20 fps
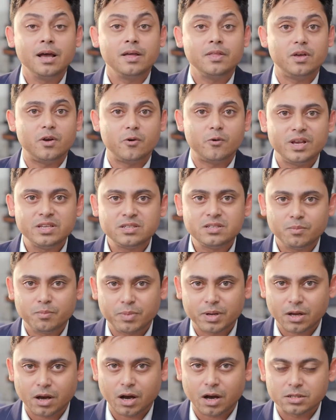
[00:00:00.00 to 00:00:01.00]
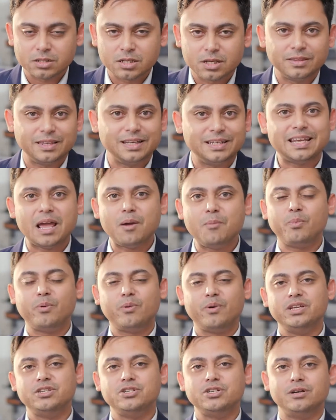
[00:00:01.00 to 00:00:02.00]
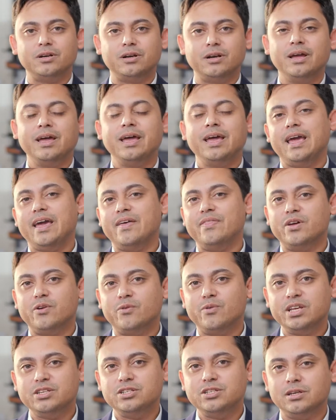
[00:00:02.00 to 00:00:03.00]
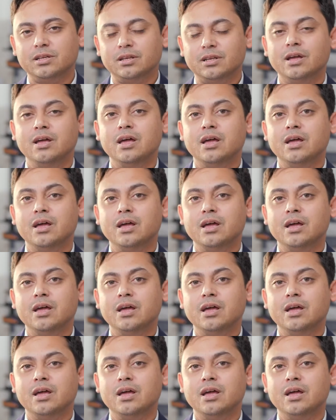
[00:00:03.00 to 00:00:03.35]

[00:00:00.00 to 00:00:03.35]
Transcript: The reason because the temperature in the region